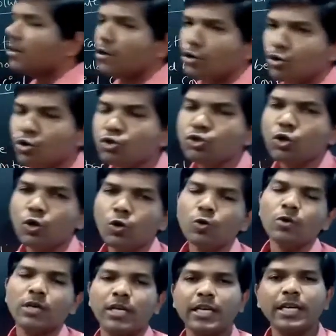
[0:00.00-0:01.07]

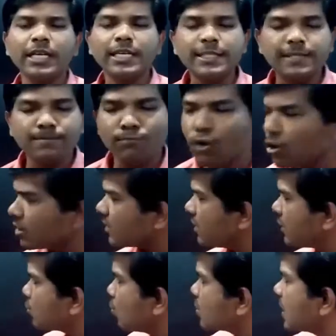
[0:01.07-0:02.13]
Rousseau, in his book
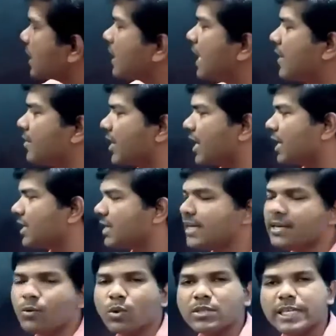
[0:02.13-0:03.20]
The Social Contract,
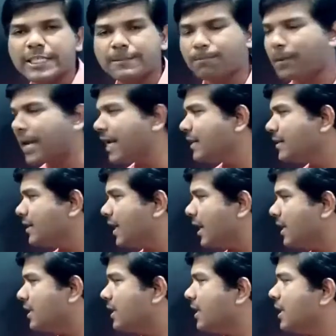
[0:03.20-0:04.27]
he was explained
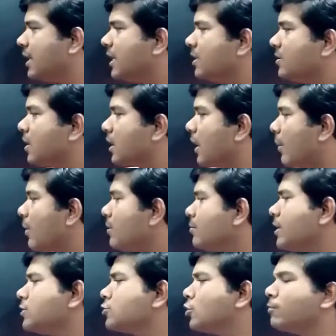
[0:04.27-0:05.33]
that the
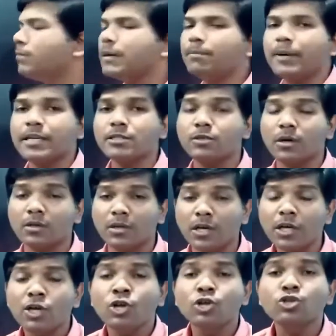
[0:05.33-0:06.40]
government should be based on
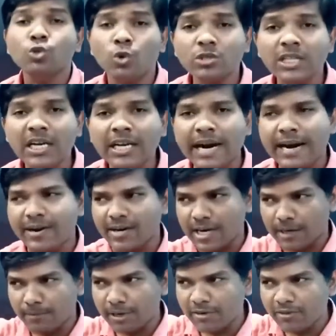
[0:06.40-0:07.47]
the social
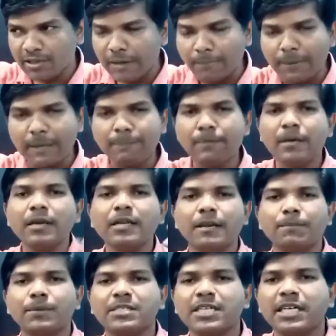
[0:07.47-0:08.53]
contract between the people, the
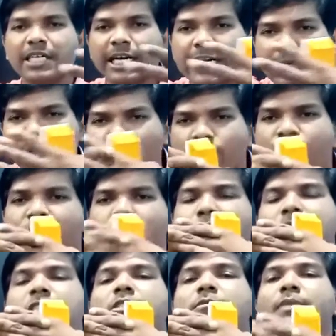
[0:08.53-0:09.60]
representative,
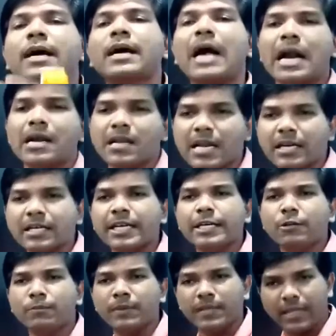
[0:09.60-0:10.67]
must be a contract
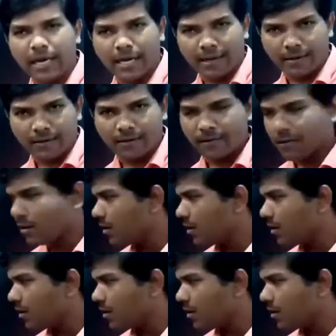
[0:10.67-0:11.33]
need to be there.